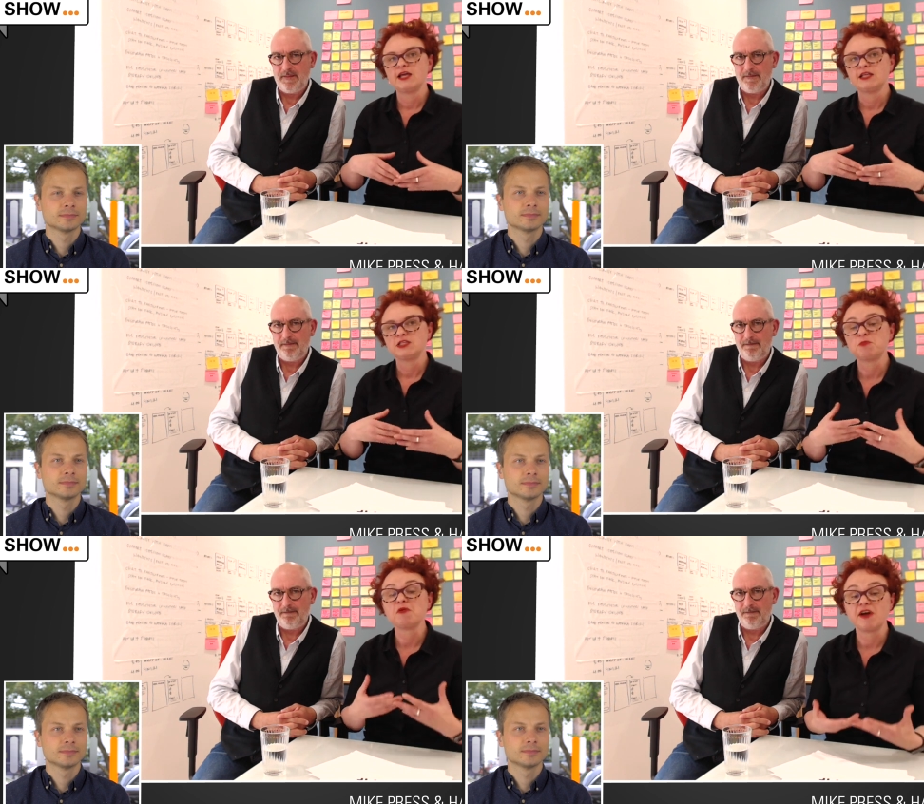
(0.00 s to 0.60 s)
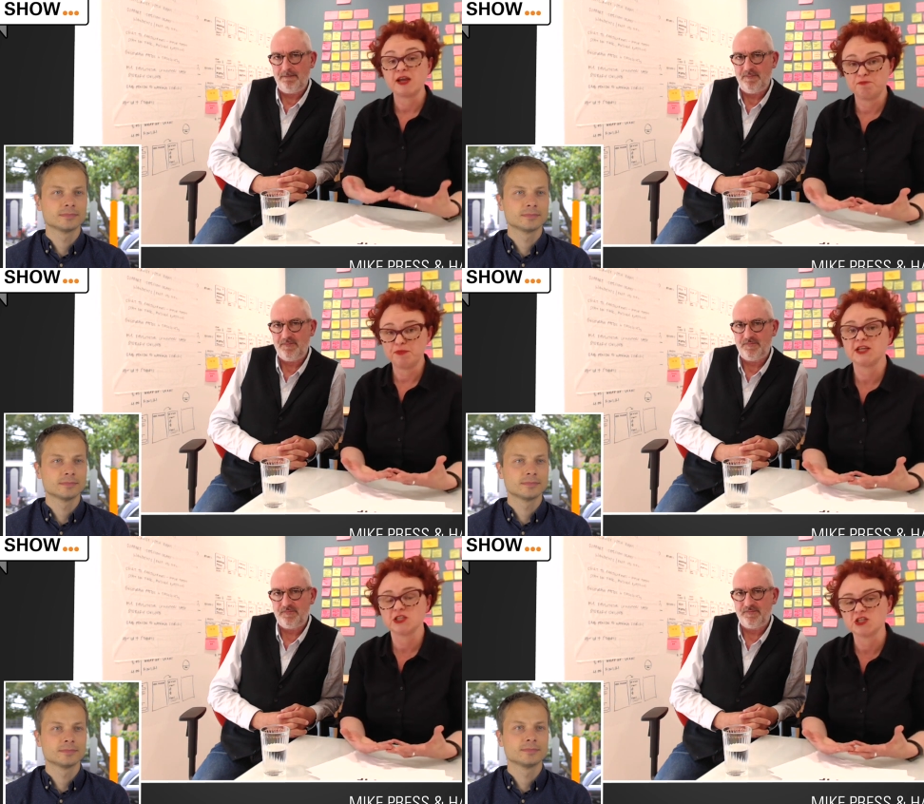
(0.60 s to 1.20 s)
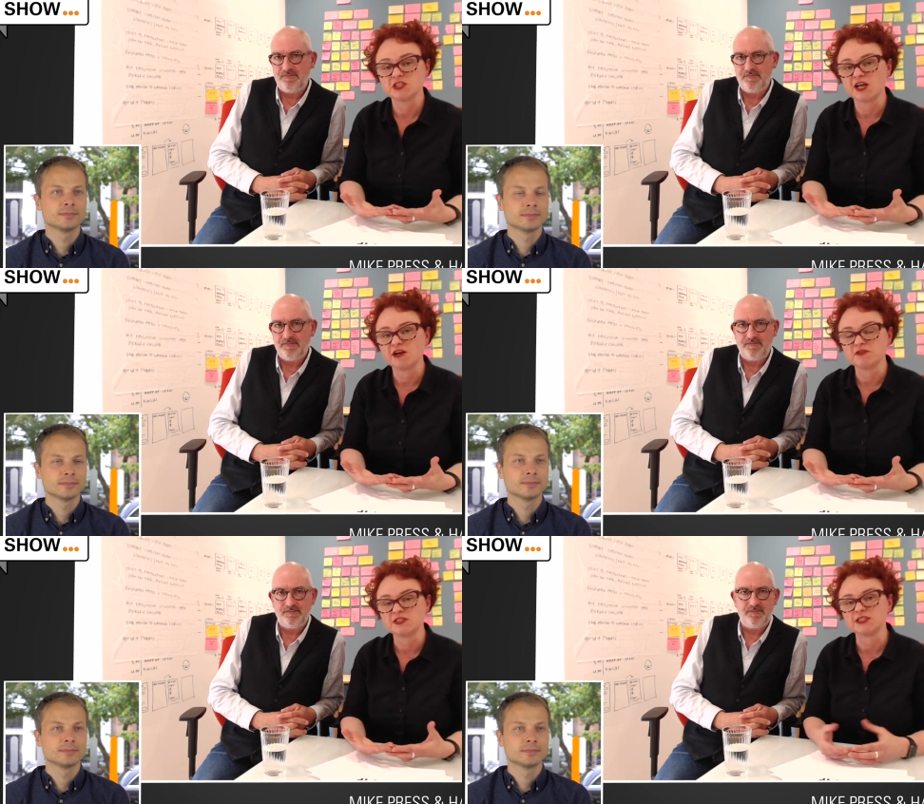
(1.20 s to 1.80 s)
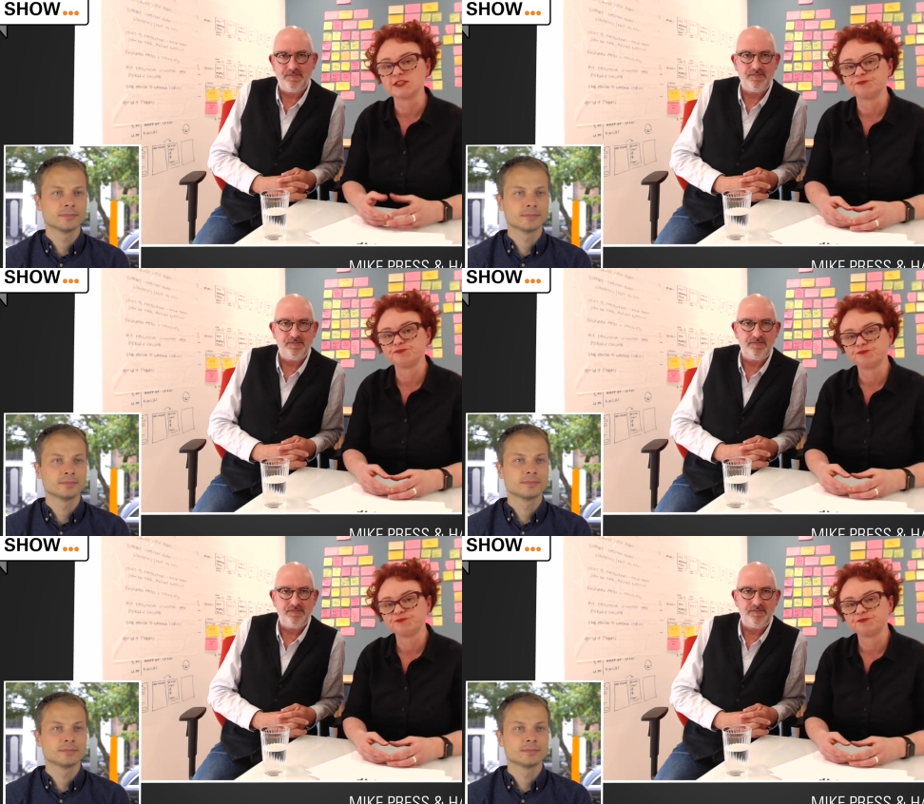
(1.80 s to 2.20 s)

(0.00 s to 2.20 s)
Speaker 1: to provide better services.